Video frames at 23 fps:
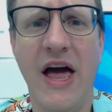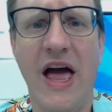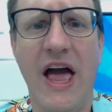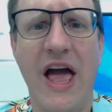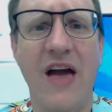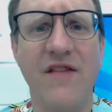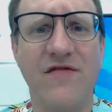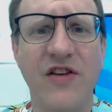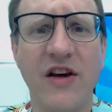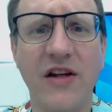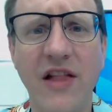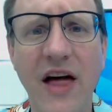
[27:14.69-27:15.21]

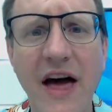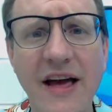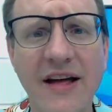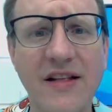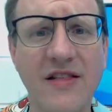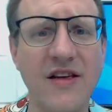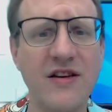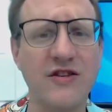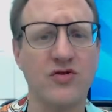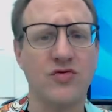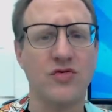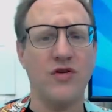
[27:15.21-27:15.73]
If you like
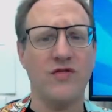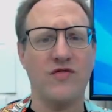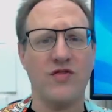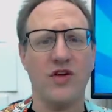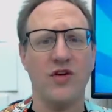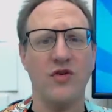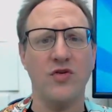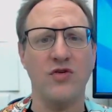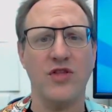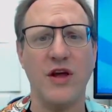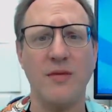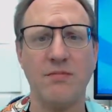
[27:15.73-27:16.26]
this
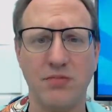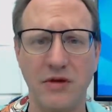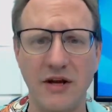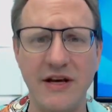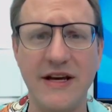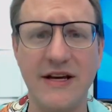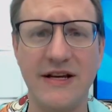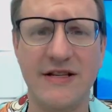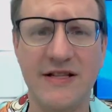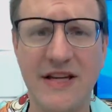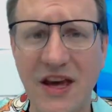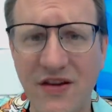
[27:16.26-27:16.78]
review, then
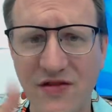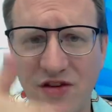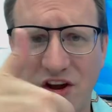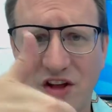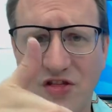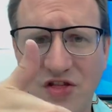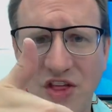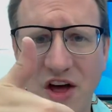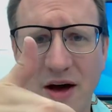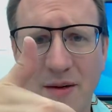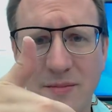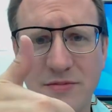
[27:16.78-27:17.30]
please give it a
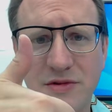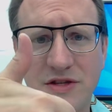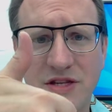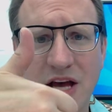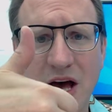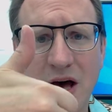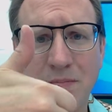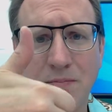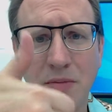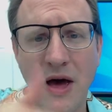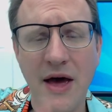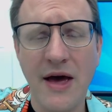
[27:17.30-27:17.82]
thumbs
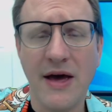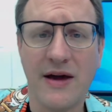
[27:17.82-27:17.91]
up.